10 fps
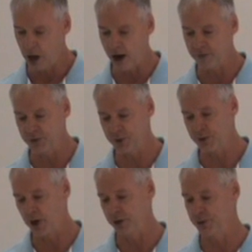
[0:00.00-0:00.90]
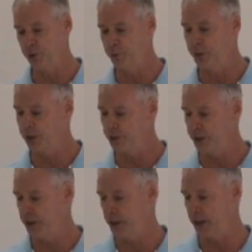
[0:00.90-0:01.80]
Officers are assumed
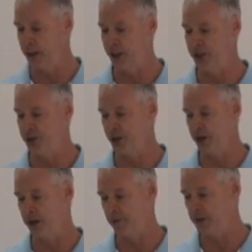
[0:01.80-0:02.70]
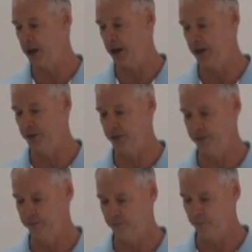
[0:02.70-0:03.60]
guilty in each and every case.
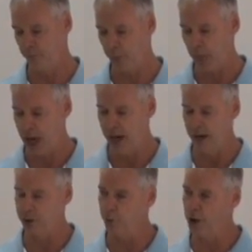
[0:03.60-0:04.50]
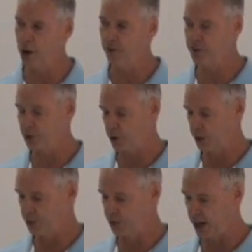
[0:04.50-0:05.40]
As one
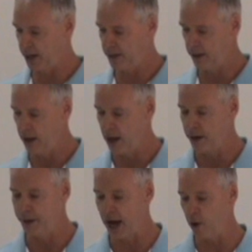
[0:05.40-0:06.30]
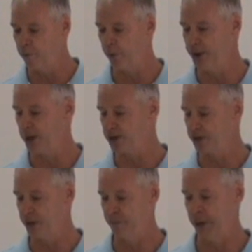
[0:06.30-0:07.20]
officer has stated, now if we
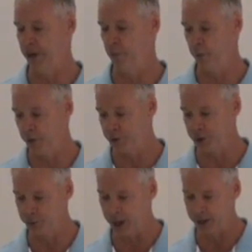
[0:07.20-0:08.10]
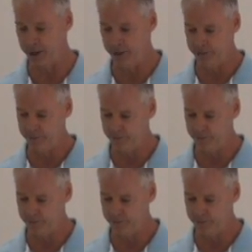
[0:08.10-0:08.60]
touch an inmate, we are suspended.